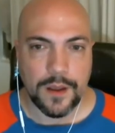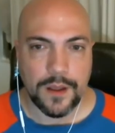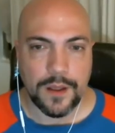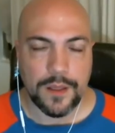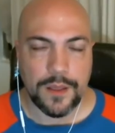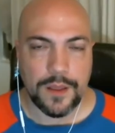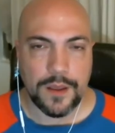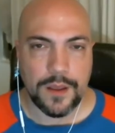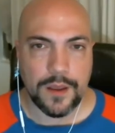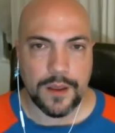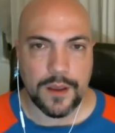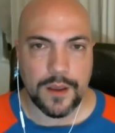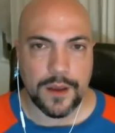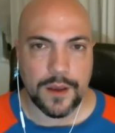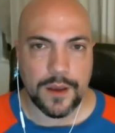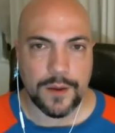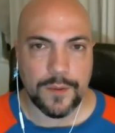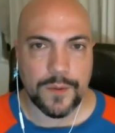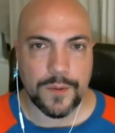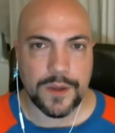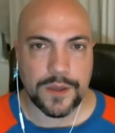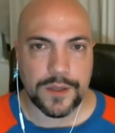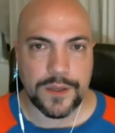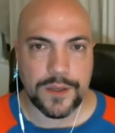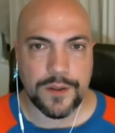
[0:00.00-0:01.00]
the uh,
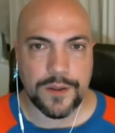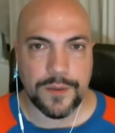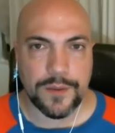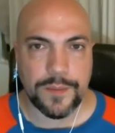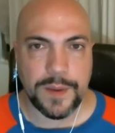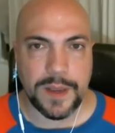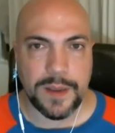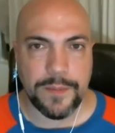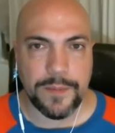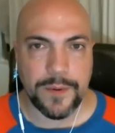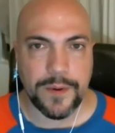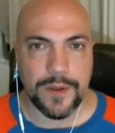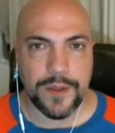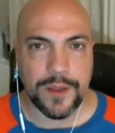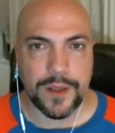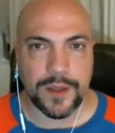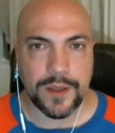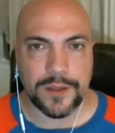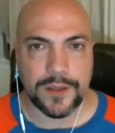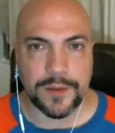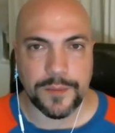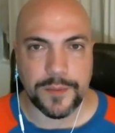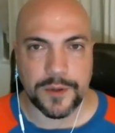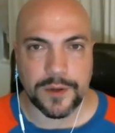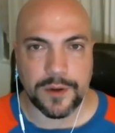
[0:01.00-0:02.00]
well, so the people
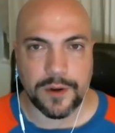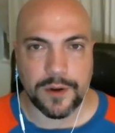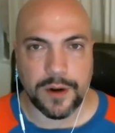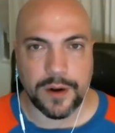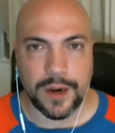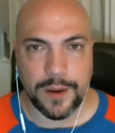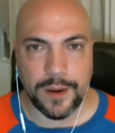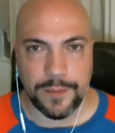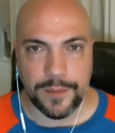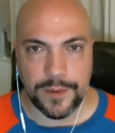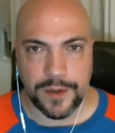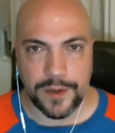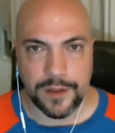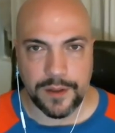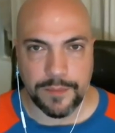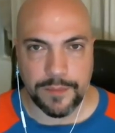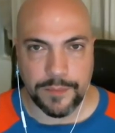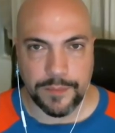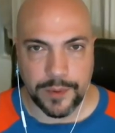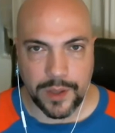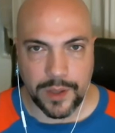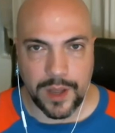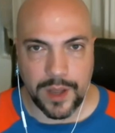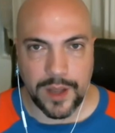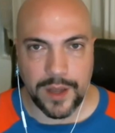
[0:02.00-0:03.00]
that subscribe to the
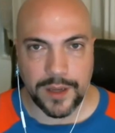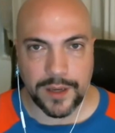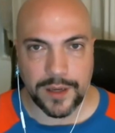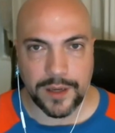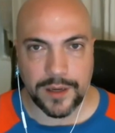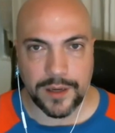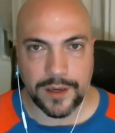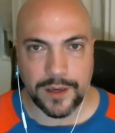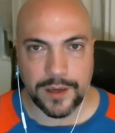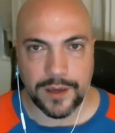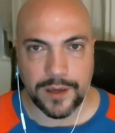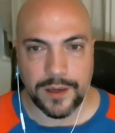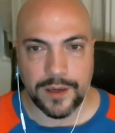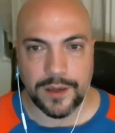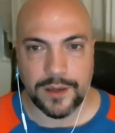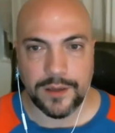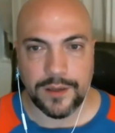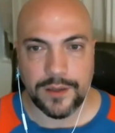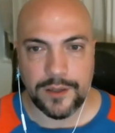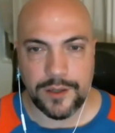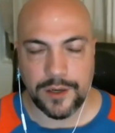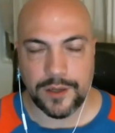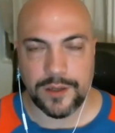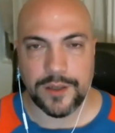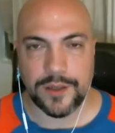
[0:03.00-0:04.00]
blog
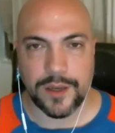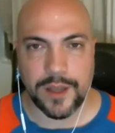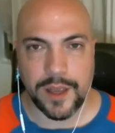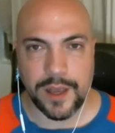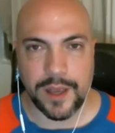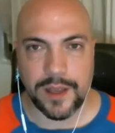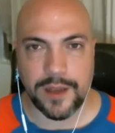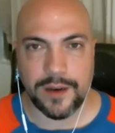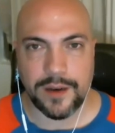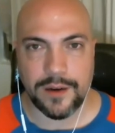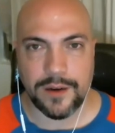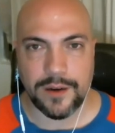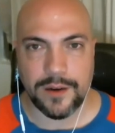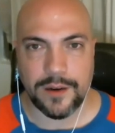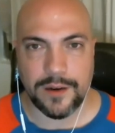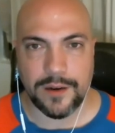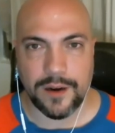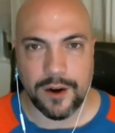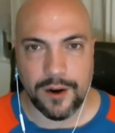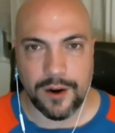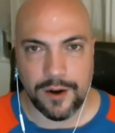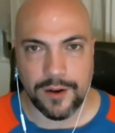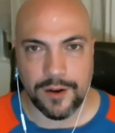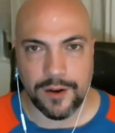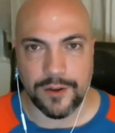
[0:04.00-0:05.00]
just get
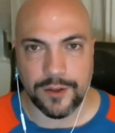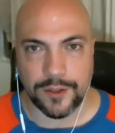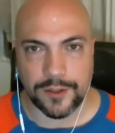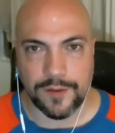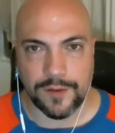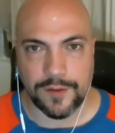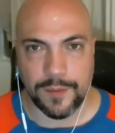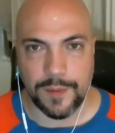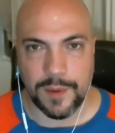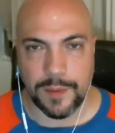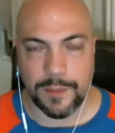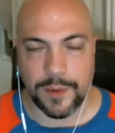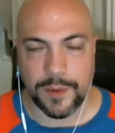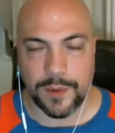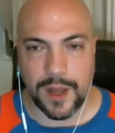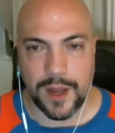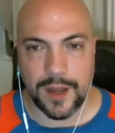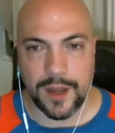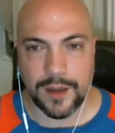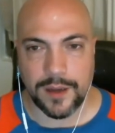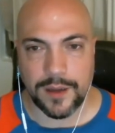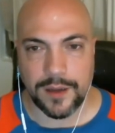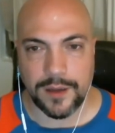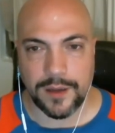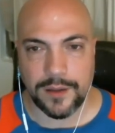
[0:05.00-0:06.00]
articles from the
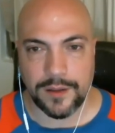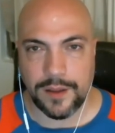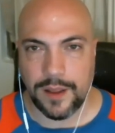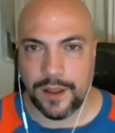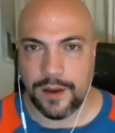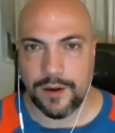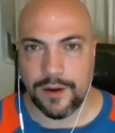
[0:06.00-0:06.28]
blog. They okay.